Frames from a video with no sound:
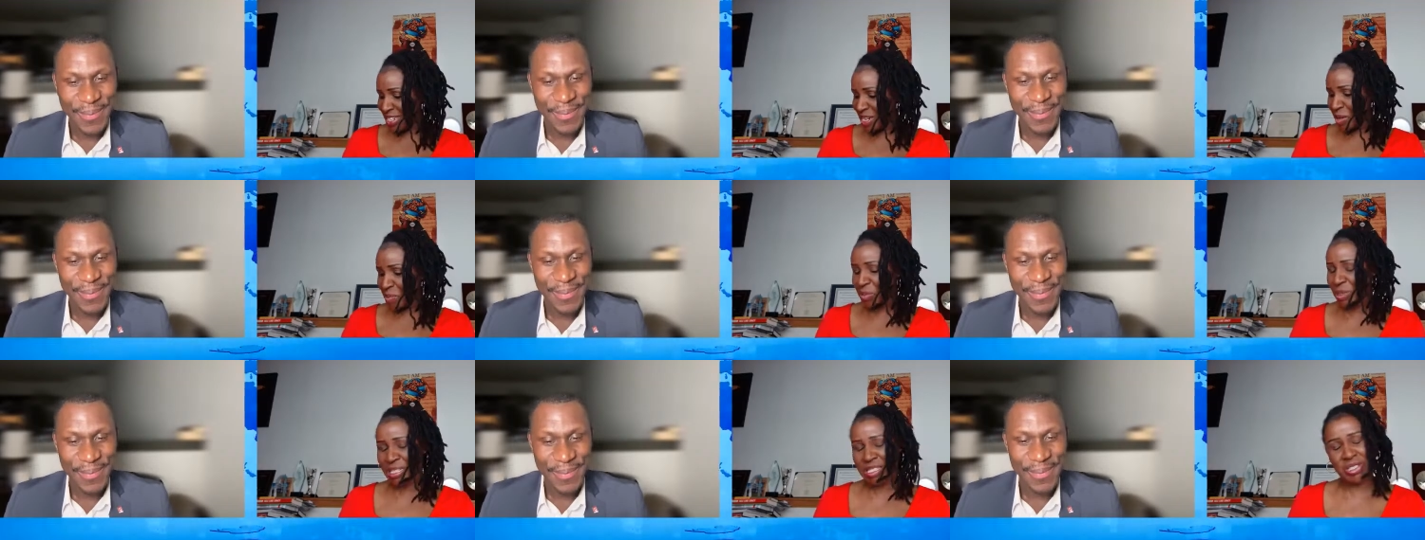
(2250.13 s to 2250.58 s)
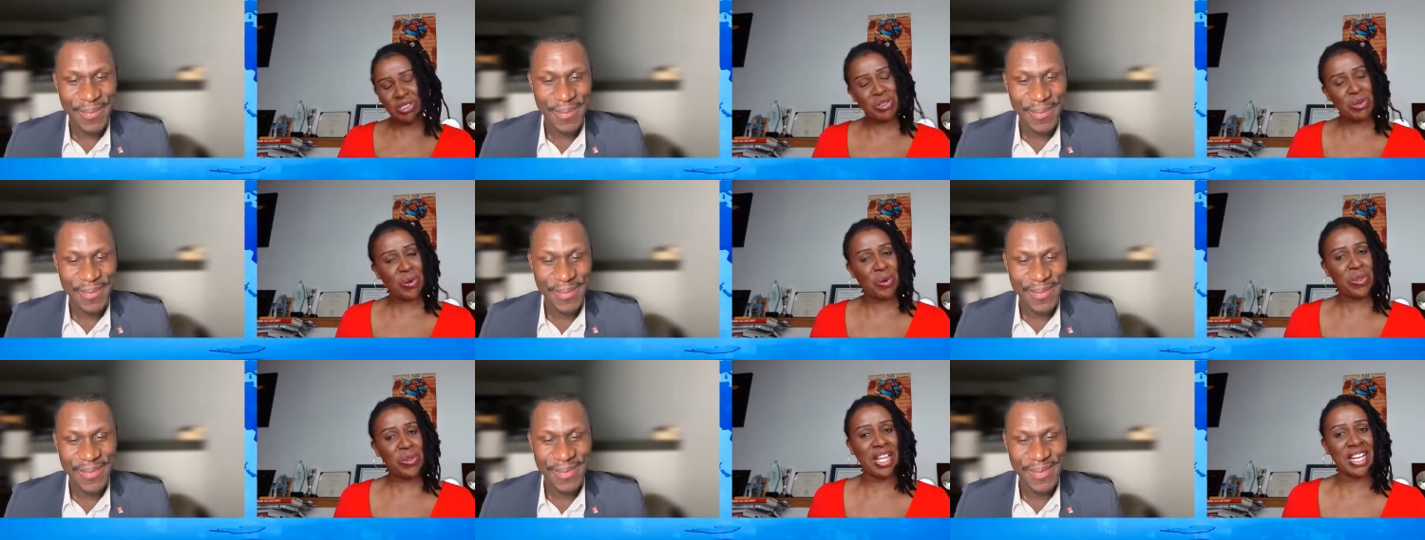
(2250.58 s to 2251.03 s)
Speaker 1: numbers,
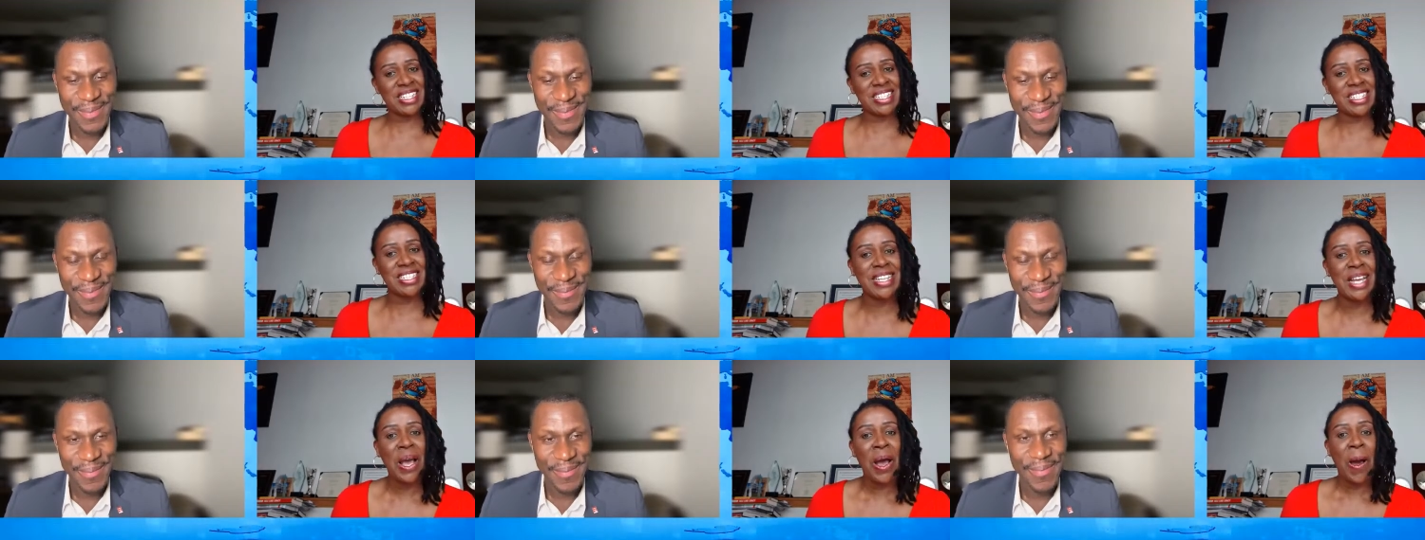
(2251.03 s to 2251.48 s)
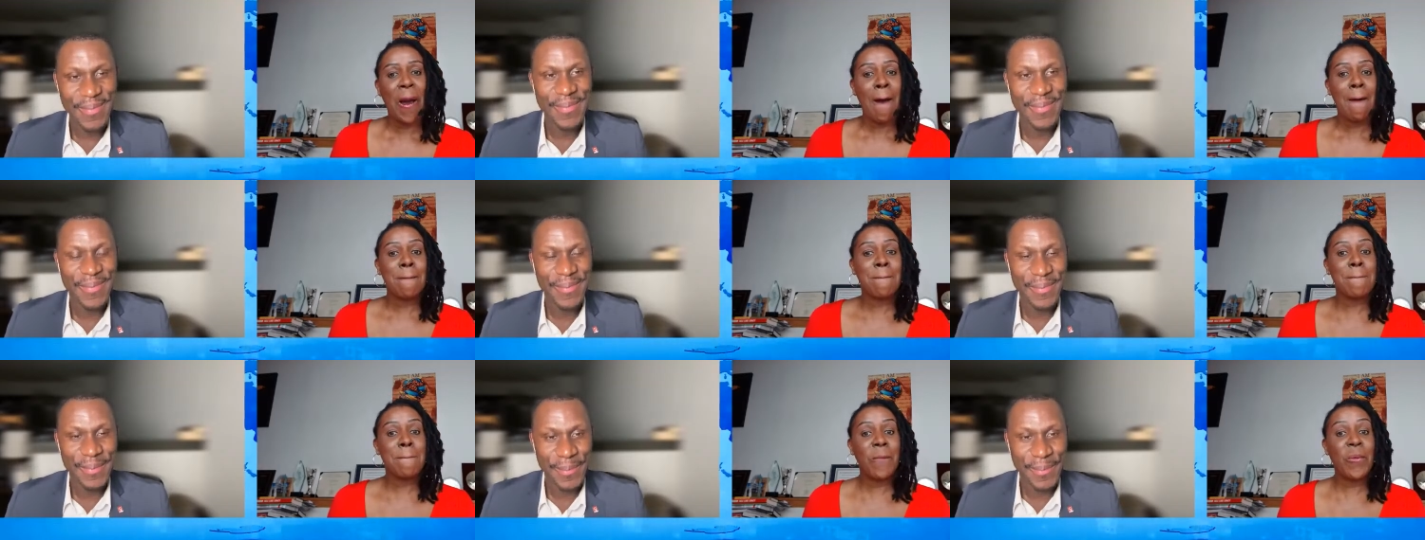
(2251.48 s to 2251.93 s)
show that
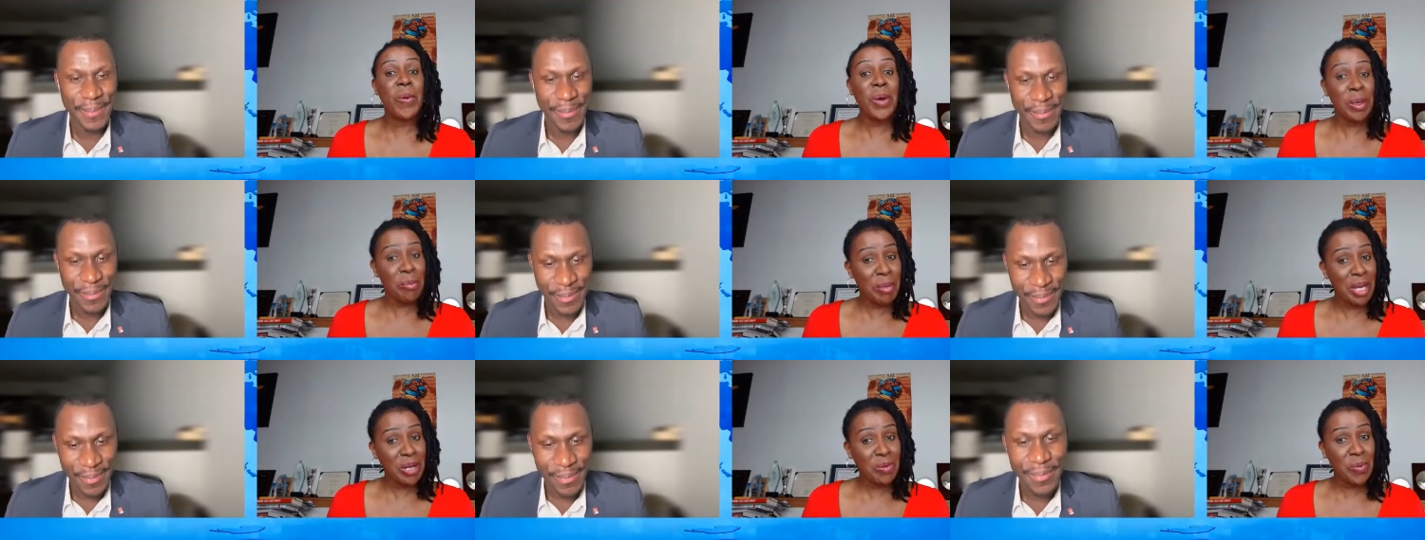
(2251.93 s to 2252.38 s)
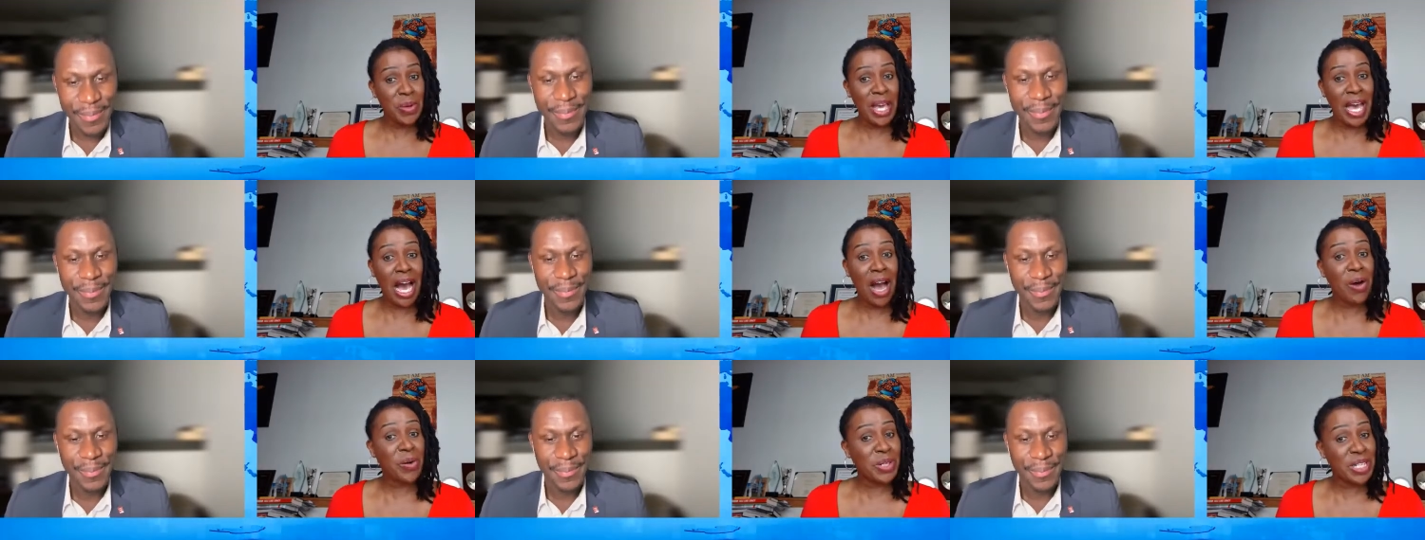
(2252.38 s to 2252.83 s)
women we
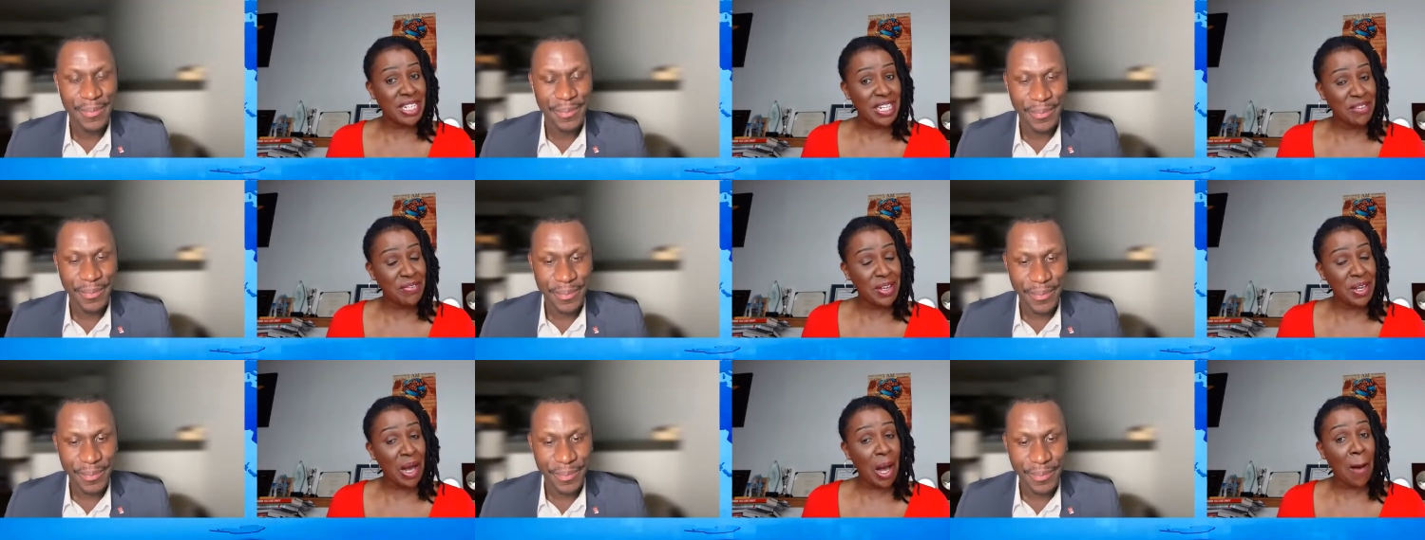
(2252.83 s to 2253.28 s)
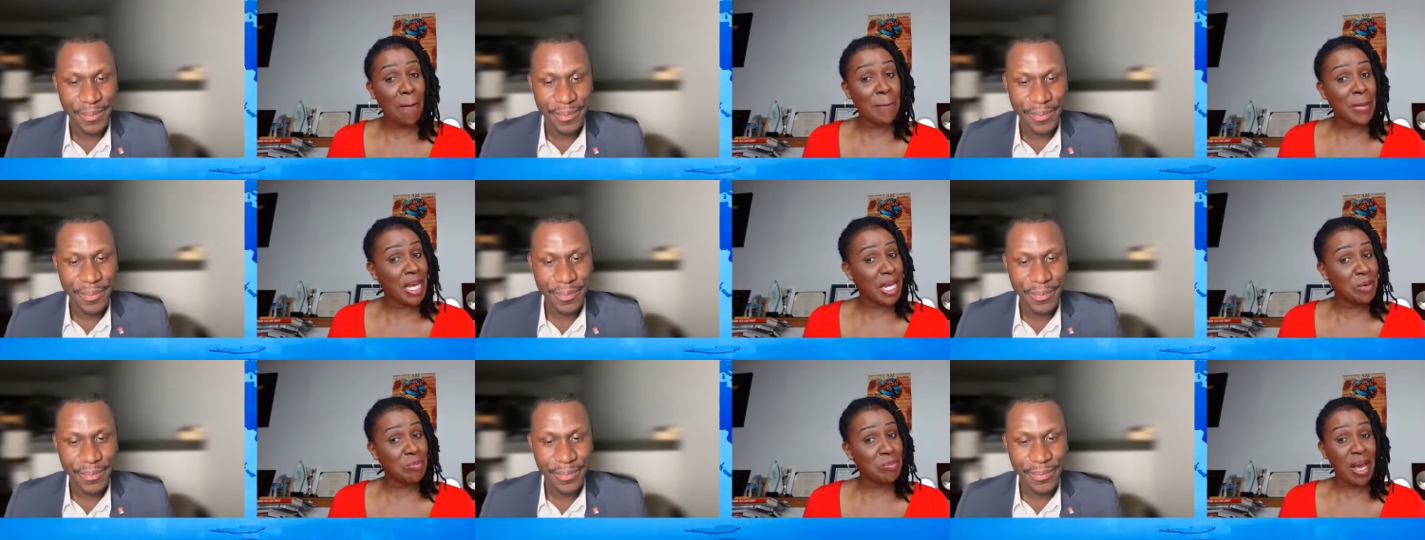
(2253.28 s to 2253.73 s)
are outliving our
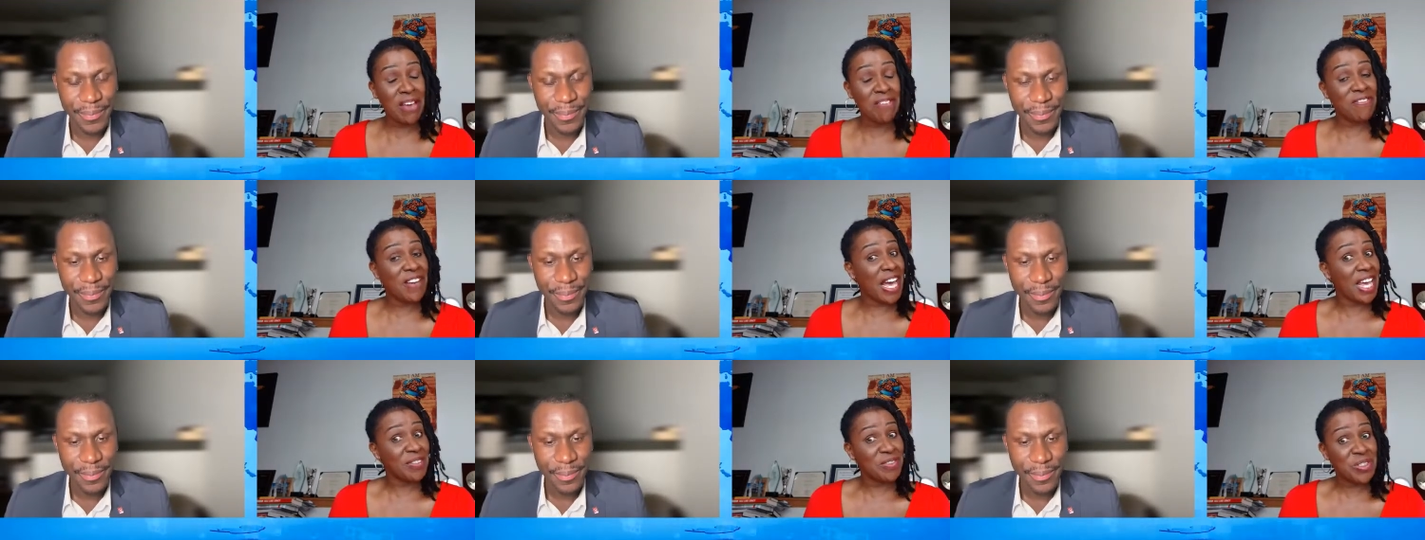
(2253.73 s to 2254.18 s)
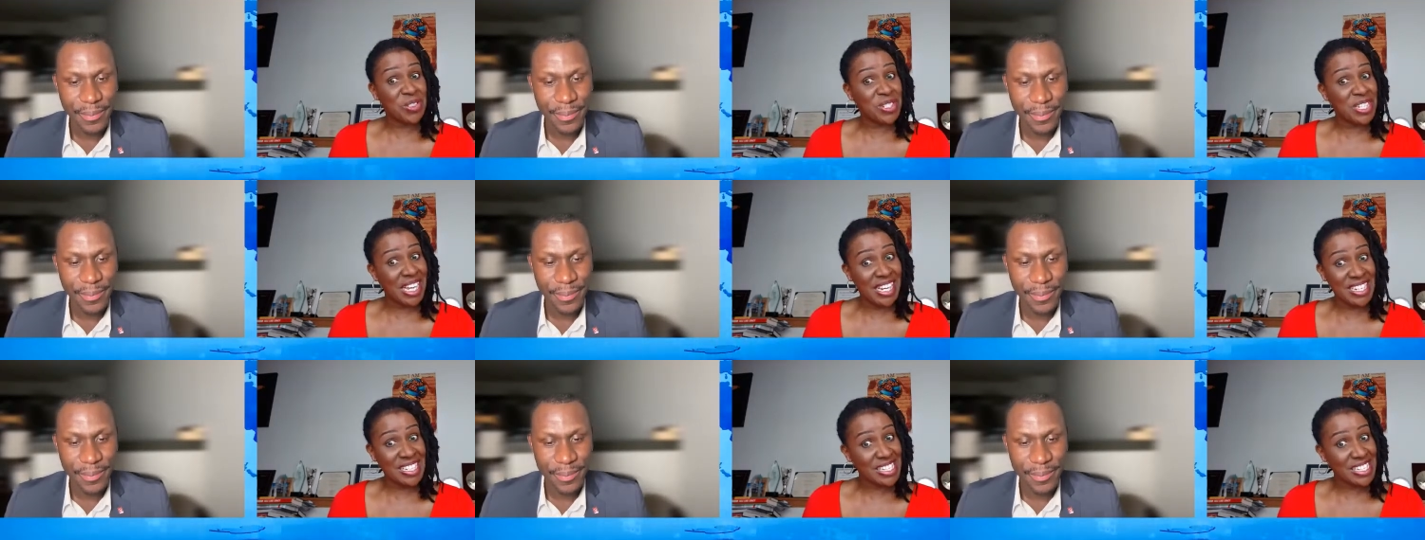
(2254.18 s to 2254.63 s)
men by five to ten